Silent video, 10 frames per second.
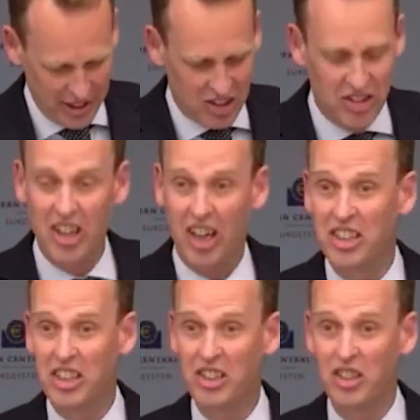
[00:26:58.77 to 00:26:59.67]
as
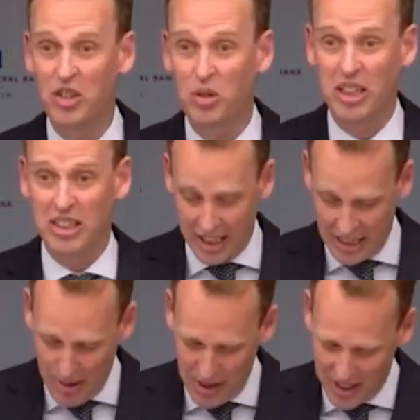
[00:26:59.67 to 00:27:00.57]
judges, or as
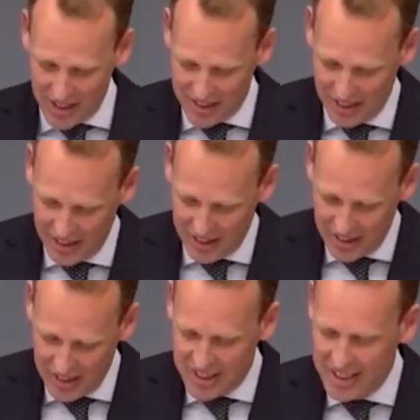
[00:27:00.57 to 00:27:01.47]
academics,
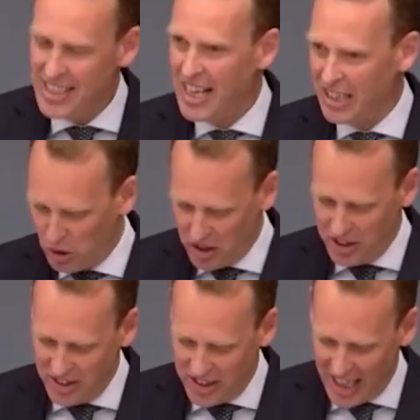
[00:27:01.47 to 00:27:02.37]
see that
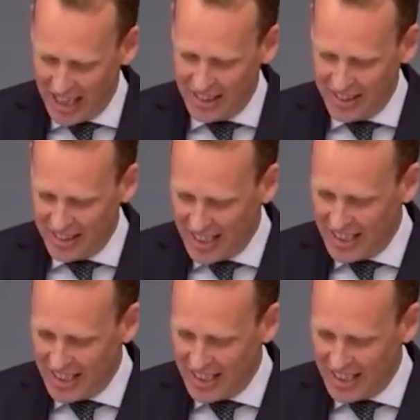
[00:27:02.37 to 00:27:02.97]
urgent change